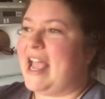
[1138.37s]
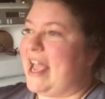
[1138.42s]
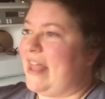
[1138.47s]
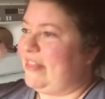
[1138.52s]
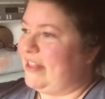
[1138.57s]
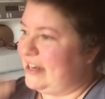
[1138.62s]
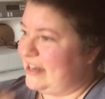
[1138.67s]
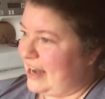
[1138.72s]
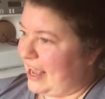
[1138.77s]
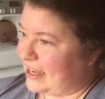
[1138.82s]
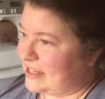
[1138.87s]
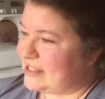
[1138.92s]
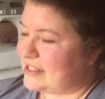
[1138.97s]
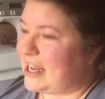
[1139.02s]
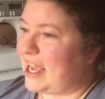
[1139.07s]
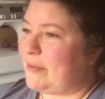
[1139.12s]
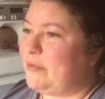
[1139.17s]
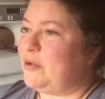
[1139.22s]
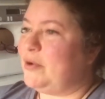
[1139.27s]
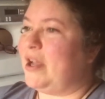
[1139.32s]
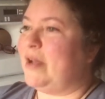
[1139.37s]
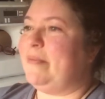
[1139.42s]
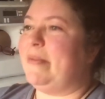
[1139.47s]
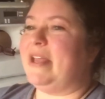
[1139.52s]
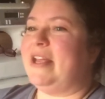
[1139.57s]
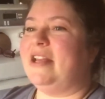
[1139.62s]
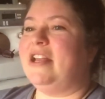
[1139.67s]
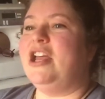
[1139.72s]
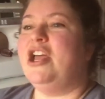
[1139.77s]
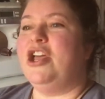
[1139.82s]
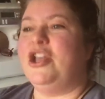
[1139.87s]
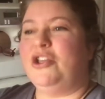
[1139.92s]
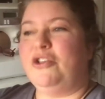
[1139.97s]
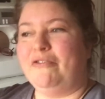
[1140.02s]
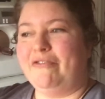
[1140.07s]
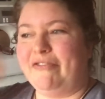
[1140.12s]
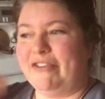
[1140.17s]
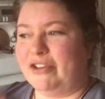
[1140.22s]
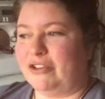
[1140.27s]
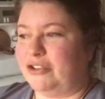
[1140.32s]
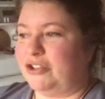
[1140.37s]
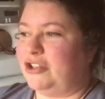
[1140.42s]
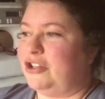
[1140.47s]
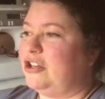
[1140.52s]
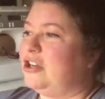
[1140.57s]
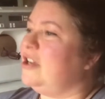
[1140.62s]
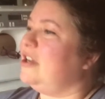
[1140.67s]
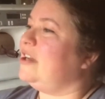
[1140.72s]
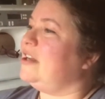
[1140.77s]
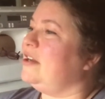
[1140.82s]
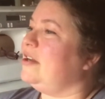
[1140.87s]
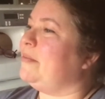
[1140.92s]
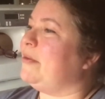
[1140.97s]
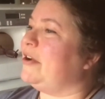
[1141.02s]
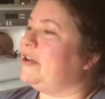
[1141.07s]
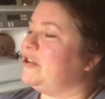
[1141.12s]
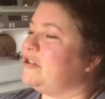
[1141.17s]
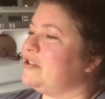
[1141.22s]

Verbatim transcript: And the next time you come in, you feel good about